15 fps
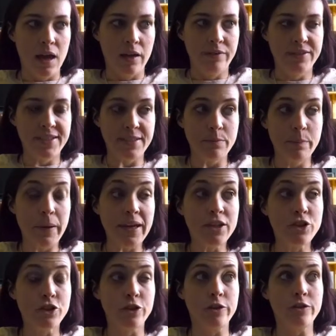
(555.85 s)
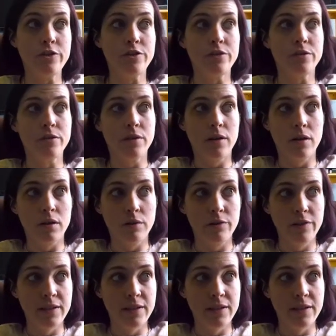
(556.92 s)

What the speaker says: I've seen pictures of